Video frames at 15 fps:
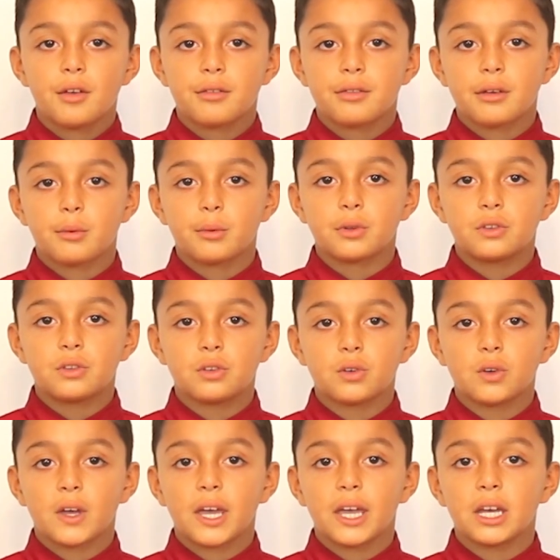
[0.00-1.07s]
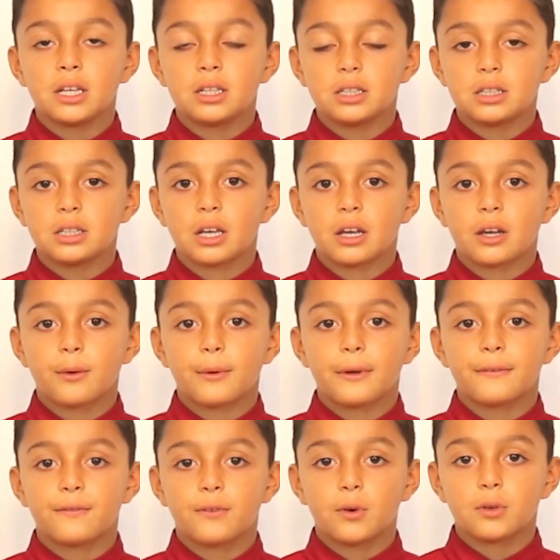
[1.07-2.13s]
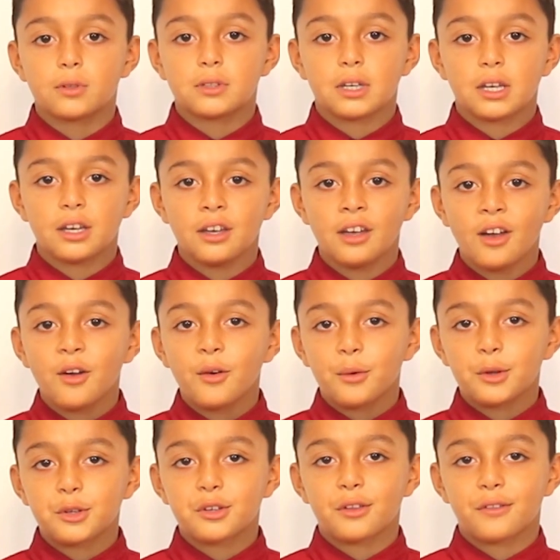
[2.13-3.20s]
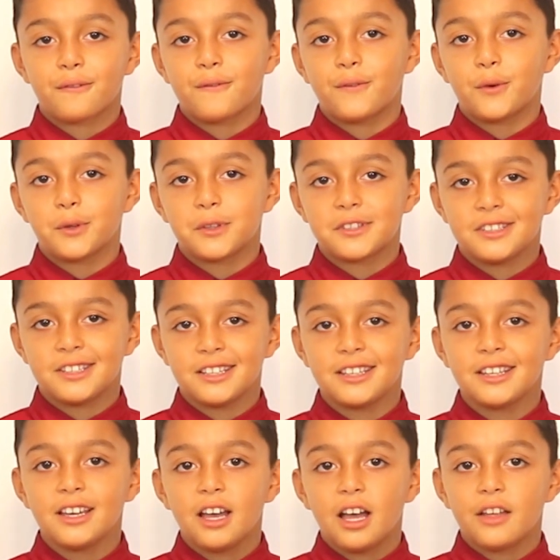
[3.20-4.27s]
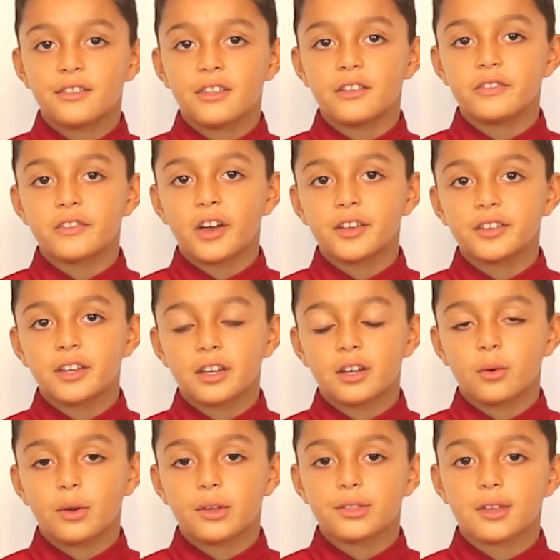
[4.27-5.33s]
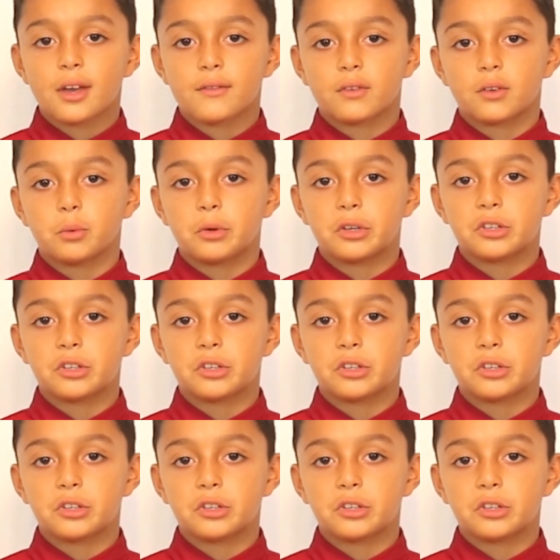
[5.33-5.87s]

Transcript: So we'll do 80 take away 40, which is 40, and then 9 take away 7,